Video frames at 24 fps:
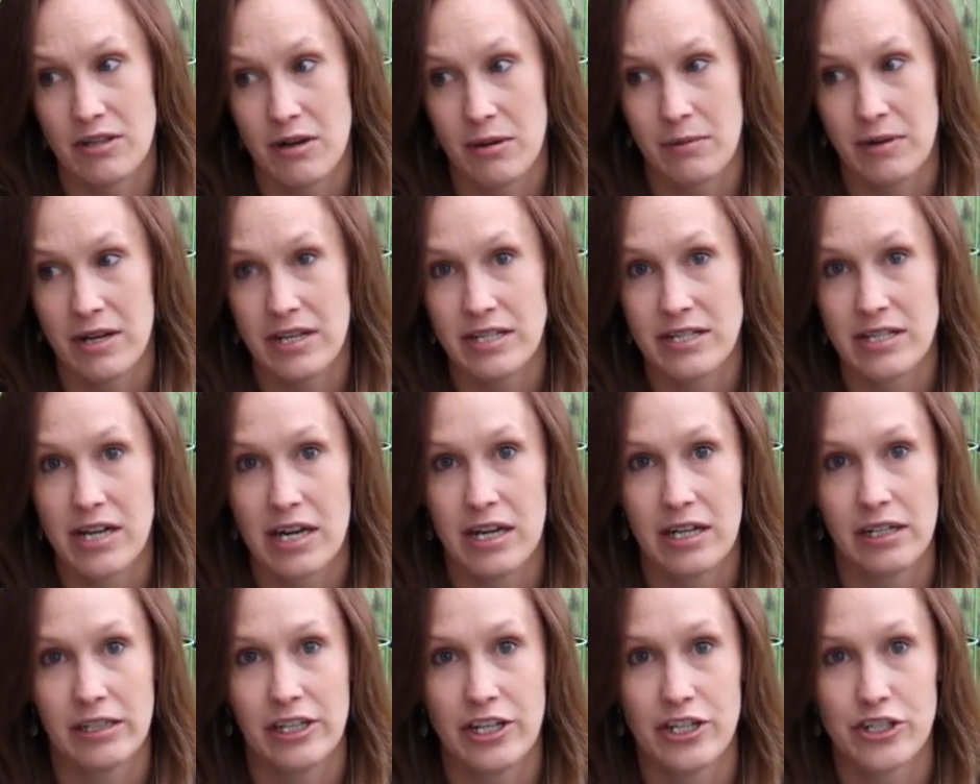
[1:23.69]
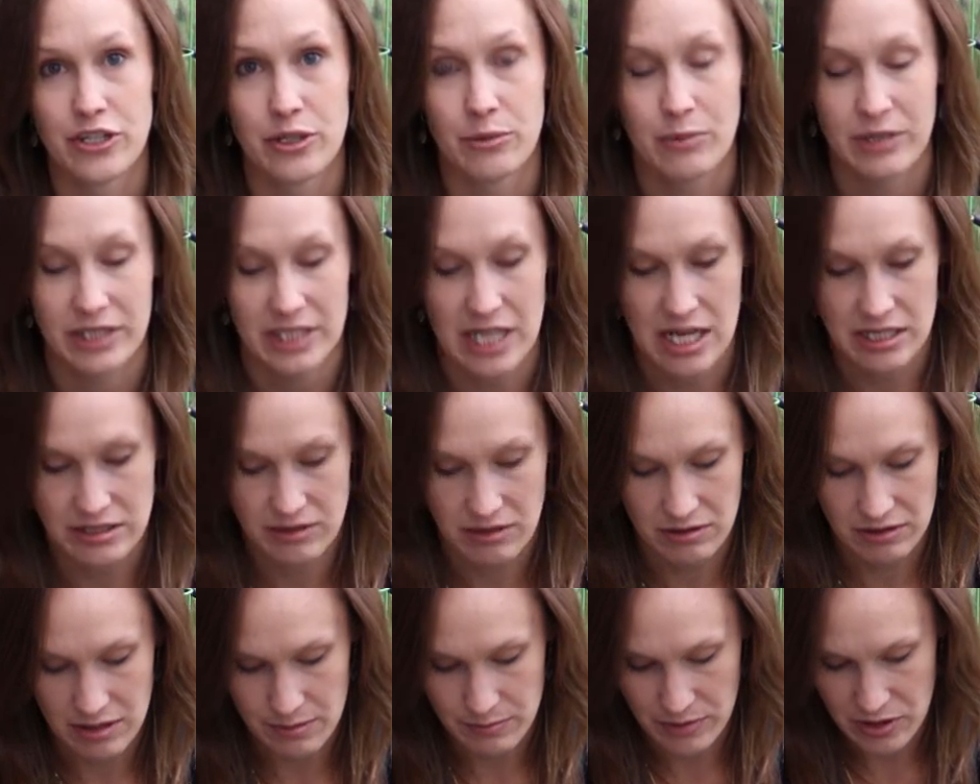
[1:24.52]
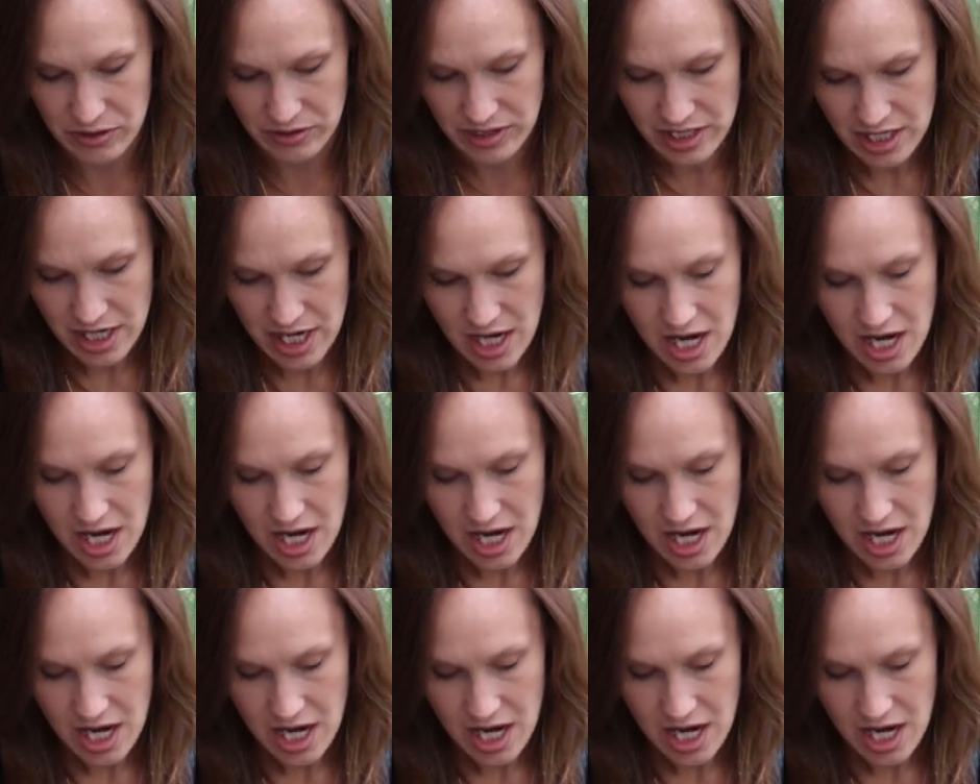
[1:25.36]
so I'm not entirely sure what that's all about.